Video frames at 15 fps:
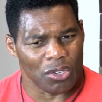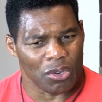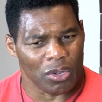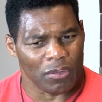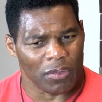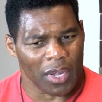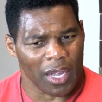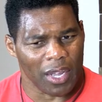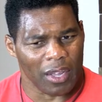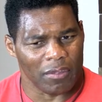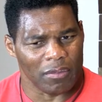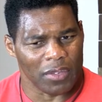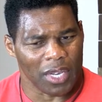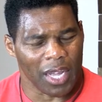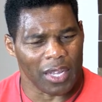know, if i
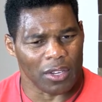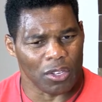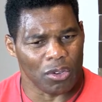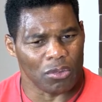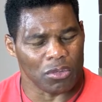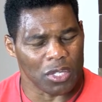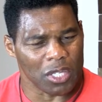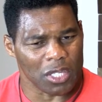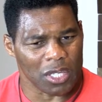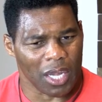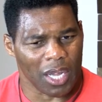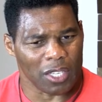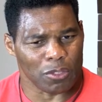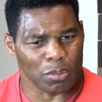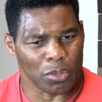am not gone to this
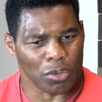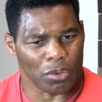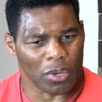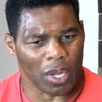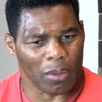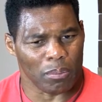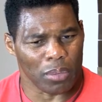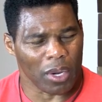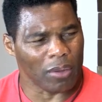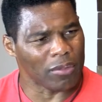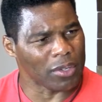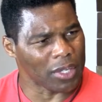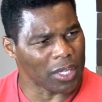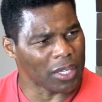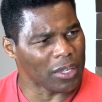hospital, i
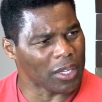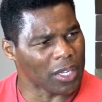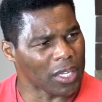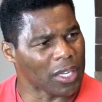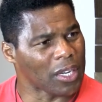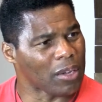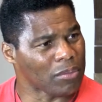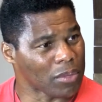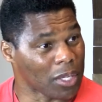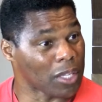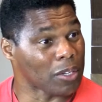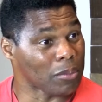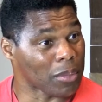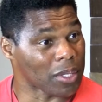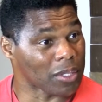probably en- end up
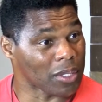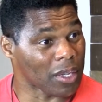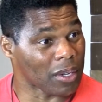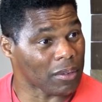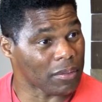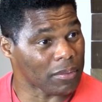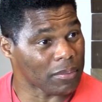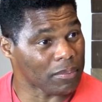killing myself.